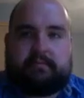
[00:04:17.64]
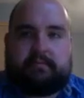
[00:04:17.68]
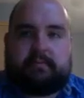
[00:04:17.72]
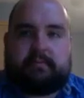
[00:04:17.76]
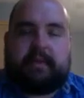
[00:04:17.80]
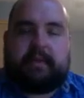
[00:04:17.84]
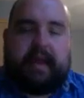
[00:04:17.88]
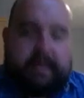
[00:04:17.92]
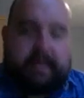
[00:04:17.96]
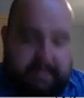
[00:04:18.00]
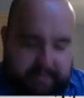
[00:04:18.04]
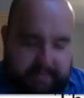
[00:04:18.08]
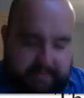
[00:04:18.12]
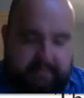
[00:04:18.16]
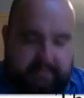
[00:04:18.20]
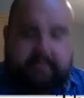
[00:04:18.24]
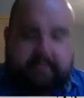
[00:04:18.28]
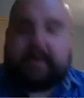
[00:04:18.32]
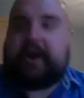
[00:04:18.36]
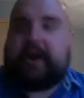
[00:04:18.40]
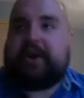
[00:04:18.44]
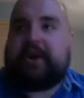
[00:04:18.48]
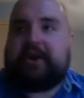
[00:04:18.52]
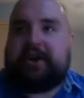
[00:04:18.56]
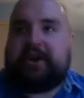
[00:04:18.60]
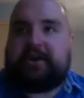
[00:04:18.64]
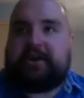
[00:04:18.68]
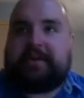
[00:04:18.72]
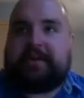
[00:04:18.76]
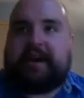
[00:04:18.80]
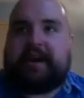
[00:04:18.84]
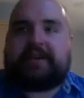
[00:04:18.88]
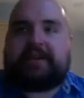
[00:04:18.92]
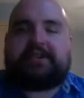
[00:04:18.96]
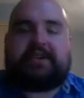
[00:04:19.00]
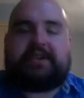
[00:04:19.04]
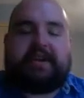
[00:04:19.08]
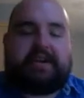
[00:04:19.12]
Yes, very good
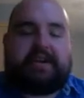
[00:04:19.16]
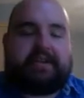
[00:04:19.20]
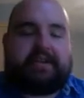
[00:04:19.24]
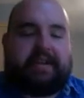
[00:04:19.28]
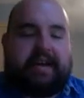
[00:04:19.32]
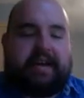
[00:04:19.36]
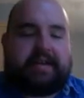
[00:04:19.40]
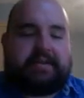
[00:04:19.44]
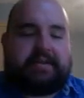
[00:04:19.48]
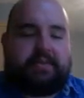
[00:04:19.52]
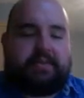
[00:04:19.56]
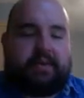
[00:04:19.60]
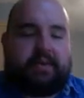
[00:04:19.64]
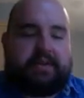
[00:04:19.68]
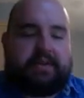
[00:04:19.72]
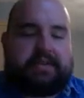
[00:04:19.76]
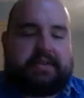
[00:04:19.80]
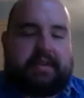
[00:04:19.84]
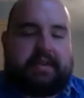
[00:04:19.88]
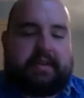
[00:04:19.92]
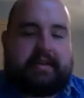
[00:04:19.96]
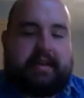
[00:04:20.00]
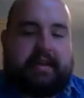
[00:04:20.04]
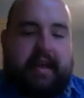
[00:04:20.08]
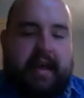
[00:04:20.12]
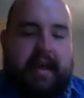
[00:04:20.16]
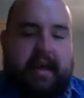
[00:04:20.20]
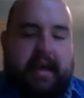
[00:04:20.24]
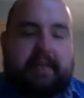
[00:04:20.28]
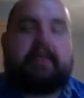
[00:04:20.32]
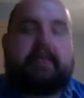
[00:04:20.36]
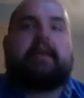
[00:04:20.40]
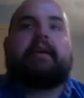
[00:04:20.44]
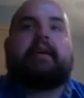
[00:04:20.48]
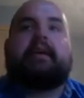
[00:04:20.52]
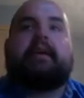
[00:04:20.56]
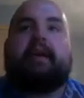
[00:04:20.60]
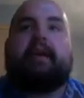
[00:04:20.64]
imaginary class once again.
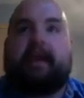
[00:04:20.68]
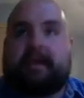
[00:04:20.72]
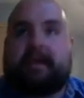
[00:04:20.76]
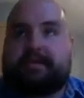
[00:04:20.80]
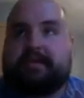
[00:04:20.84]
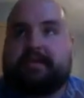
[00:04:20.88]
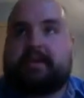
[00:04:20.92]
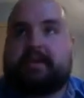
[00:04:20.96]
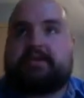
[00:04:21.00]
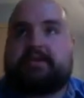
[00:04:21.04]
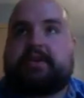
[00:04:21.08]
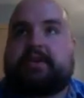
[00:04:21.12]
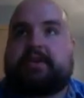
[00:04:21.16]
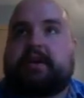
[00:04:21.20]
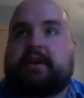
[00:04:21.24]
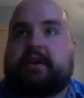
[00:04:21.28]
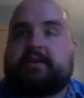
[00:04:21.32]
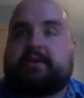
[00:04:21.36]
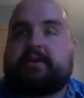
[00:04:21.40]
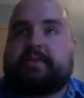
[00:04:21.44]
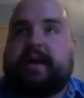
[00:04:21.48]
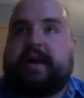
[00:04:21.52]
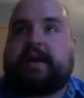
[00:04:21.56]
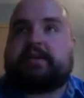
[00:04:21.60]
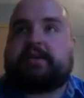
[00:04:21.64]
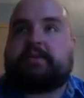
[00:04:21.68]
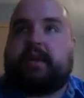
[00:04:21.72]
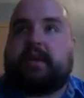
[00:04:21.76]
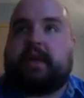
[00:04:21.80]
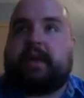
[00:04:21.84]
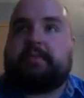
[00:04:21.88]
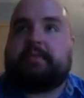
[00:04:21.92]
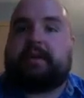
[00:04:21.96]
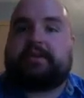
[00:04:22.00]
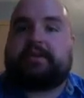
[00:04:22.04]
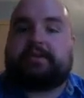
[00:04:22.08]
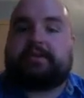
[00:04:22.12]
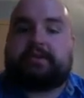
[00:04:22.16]
It essentially calls back to what I
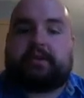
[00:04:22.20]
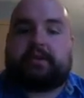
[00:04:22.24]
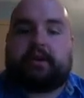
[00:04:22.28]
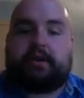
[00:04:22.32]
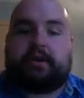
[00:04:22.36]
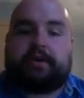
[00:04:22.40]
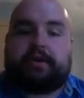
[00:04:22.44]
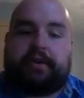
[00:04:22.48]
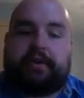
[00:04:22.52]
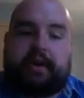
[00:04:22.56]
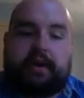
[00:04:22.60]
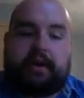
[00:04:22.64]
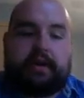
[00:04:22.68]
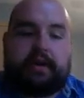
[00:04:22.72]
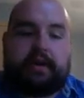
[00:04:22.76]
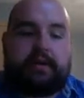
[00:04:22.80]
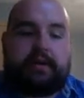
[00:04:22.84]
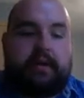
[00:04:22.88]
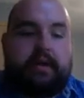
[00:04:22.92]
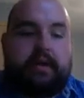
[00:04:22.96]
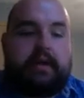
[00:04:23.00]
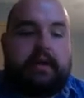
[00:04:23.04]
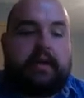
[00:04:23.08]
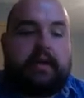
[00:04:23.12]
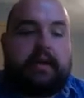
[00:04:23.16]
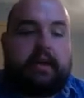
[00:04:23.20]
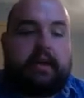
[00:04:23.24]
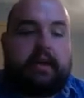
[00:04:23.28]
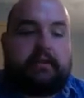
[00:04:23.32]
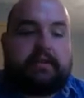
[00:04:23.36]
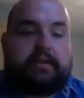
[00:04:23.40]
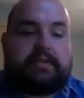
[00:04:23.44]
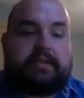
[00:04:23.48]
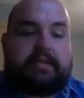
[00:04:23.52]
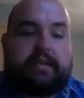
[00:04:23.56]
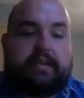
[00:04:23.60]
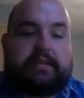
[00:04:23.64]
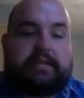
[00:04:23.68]
mentioned earlier. It
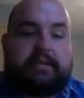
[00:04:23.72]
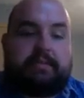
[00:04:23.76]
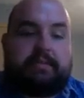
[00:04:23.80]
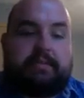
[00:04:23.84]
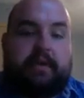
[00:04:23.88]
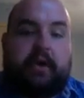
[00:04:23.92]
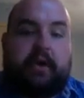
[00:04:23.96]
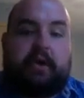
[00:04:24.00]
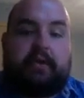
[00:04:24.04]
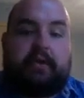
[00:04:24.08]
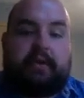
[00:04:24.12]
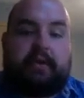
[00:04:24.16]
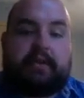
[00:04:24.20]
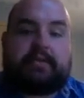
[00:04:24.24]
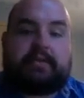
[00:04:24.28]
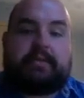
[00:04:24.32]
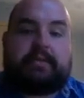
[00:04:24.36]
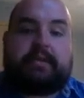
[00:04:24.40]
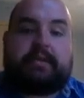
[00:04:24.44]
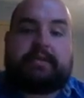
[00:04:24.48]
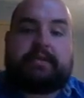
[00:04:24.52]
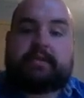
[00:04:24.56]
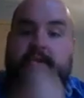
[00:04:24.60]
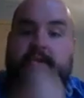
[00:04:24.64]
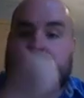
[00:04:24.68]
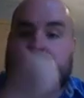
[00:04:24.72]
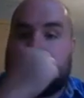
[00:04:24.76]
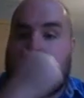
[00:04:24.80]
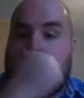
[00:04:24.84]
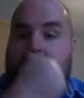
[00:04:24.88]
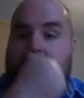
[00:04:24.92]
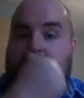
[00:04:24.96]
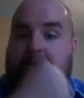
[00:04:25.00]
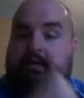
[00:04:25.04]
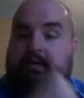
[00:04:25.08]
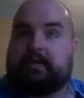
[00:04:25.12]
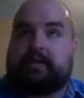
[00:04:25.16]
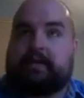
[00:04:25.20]
was this imperialism and this
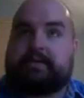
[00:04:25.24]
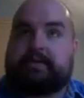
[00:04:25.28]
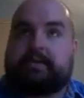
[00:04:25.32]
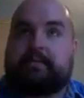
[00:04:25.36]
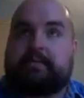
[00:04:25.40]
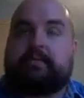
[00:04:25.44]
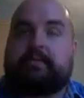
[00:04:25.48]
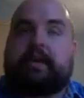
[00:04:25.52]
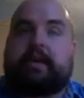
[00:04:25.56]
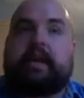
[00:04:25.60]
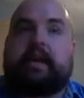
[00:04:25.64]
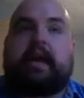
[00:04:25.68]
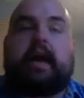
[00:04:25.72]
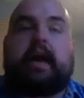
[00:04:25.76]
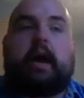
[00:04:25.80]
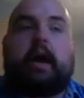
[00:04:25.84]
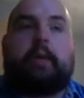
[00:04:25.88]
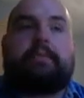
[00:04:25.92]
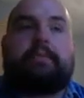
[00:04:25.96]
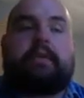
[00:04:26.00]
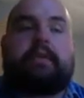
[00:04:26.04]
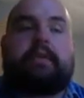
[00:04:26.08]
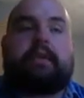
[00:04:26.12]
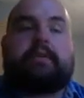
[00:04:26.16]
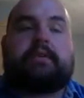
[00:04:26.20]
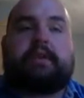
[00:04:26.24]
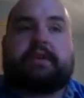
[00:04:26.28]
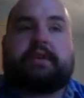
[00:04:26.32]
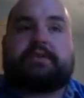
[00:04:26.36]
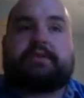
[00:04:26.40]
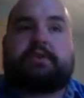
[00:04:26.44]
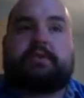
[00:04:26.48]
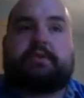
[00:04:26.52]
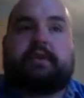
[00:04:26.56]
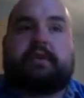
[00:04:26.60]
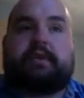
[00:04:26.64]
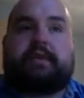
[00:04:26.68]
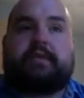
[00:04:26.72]
colonialism that helped the
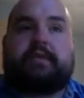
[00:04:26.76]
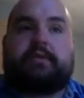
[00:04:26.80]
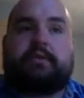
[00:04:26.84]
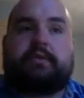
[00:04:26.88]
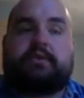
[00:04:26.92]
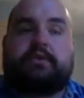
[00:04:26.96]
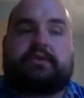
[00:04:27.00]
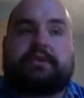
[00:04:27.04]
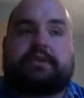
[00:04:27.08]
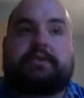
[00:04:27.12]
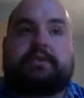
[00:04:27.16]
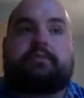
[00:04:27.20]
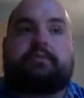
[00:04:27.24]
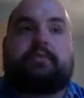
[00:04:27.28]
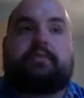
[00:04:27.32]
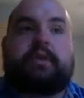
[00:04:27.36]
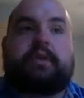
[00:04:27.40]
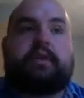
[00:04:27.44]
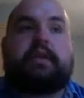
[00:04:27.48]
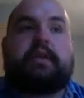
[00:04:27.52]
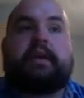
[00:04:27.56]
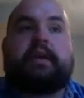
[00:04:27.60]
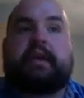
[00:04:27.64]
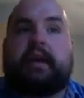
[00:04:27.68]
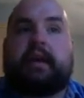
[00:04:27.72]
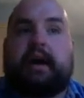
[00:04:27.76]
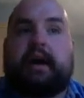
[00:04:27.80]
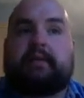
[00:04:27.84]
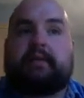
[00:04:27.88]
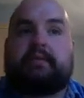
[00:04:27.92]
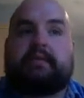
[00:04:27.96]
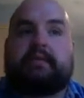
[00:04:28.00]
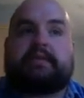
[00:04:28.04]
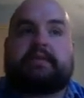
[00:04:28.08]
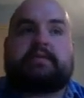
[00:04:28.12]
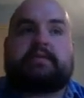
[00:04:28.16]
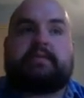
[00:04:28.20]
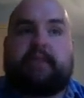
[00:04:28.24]
Industrial Revolution really get off
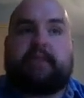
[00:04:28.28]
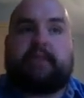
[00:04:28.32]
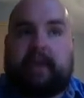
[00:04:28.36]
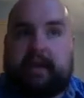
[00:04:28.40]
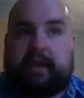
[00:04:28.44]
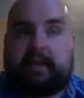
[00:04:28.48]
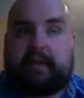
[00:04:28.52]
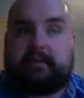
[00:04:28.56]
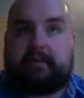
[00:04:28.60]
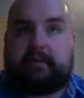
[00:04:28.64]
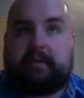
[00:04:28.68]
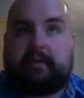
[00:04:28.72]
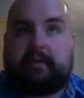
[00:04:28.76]
of its feet.